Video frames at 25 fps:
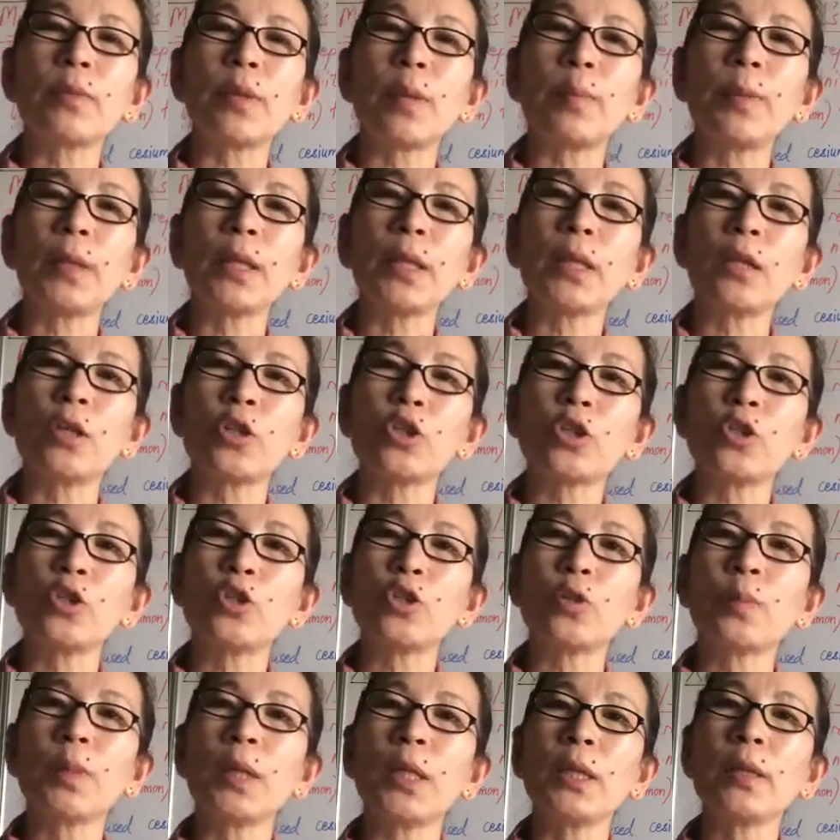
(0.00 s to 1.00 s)
replication
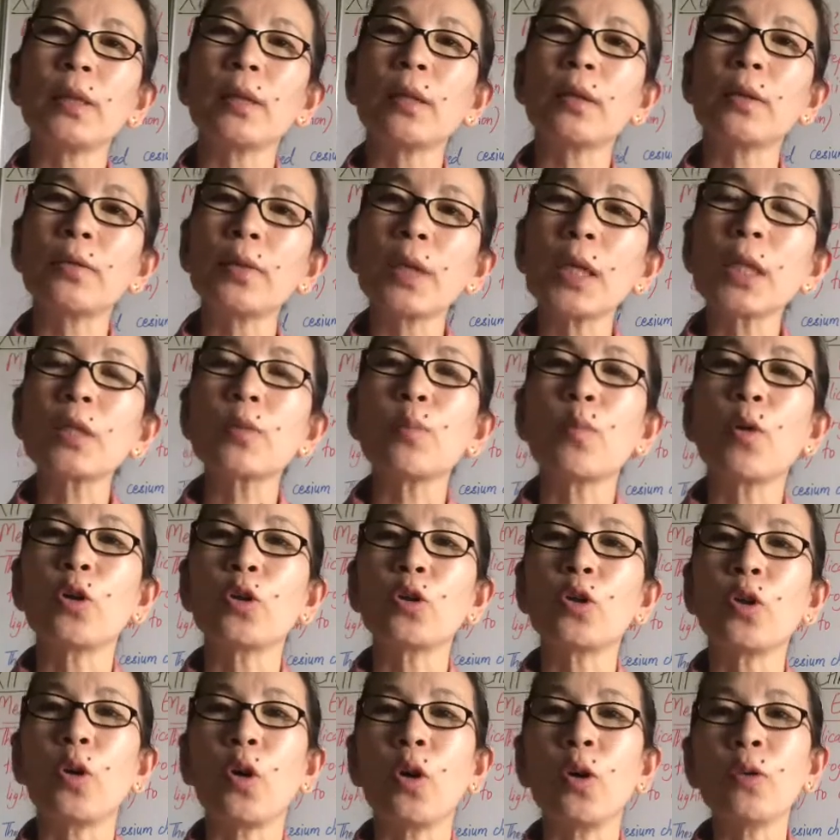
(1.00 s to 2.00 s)
to be the correct
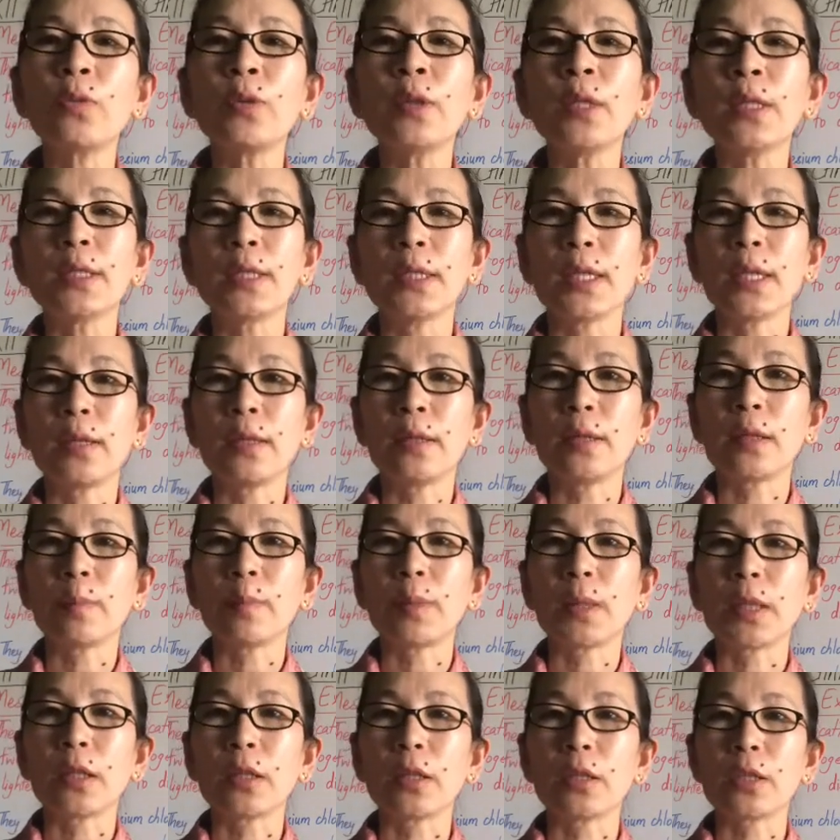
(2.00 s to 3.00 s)
model of DNA
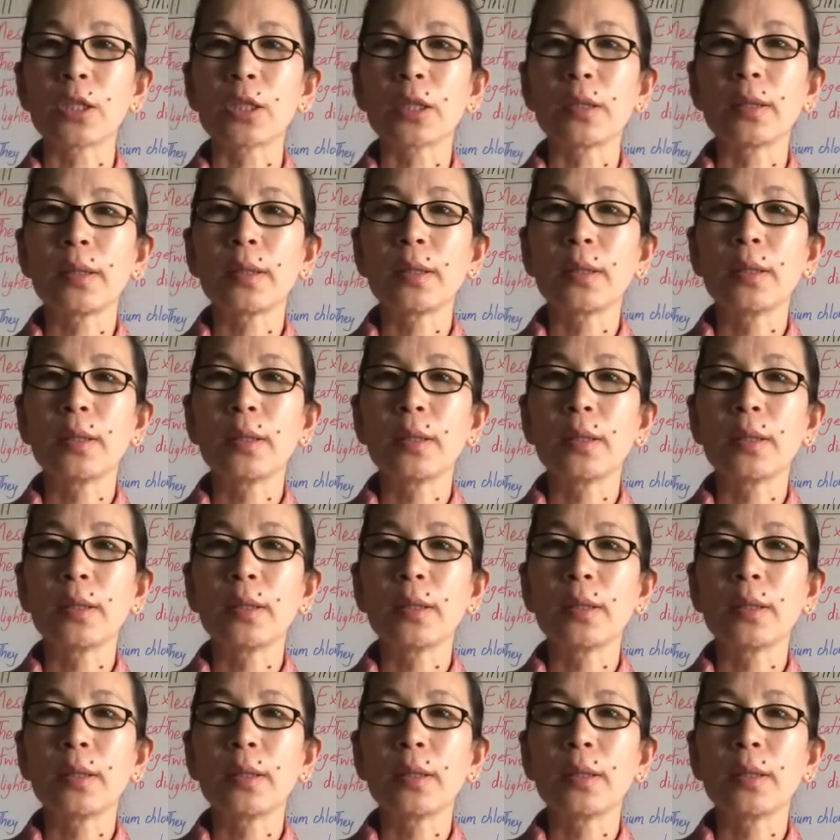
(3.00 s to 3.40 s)
replication.